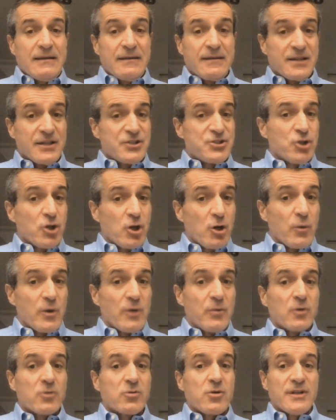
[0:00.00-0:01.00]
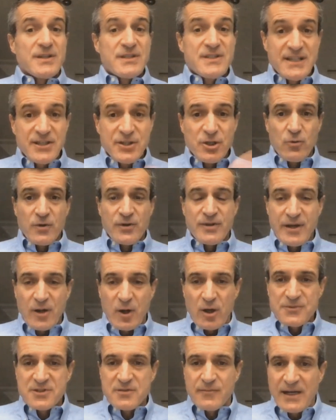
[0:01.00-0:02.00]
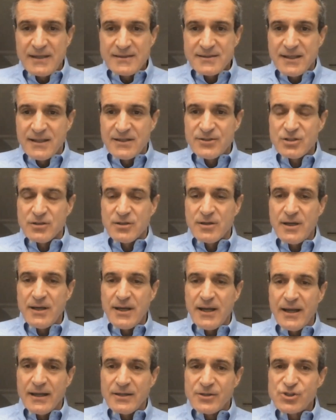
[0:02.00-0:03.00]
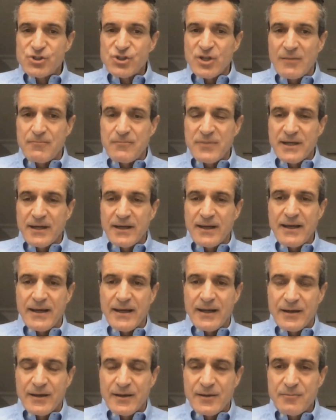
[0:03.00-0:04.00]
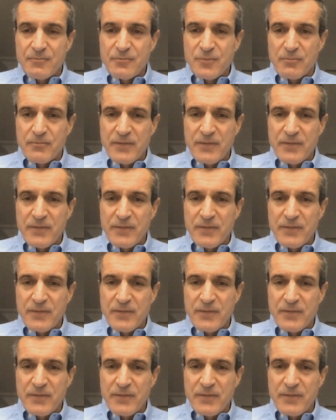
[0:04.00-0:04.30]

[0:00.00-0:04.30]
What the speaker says: This year, we will continue with that optimization and shaping and